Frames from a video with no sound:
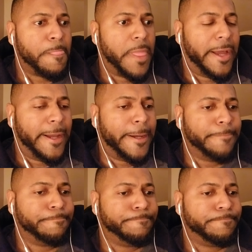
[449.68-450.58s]

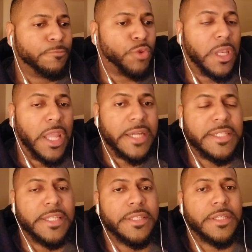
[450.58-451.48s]
um,
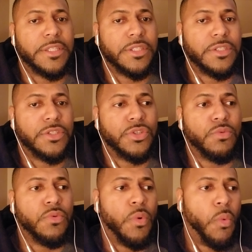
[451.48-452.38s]
reluctant
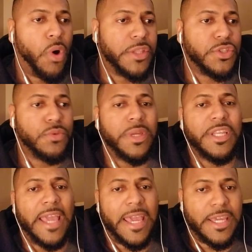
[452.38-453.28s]
to want to
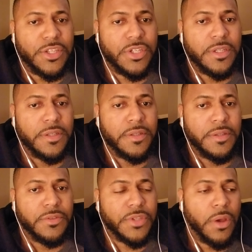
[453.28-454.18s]
engage.
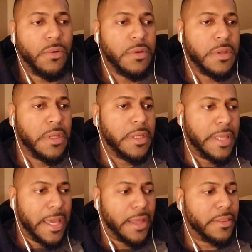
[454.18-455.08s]
So
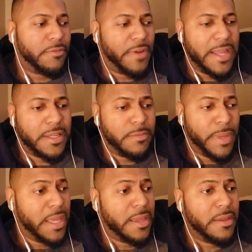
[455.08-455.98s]
yeah, the fight could
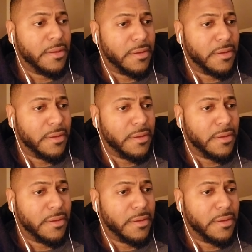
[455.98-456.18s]
be